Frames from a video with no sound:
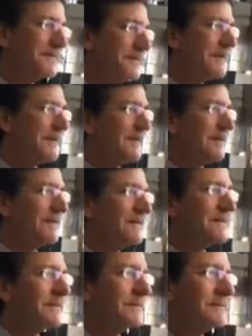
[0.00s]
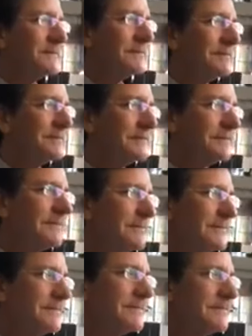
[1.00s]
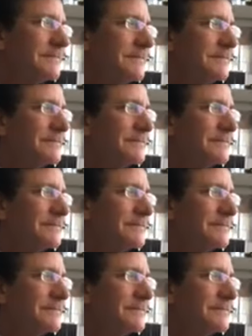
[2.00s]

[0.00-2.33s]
how maybe it might feel like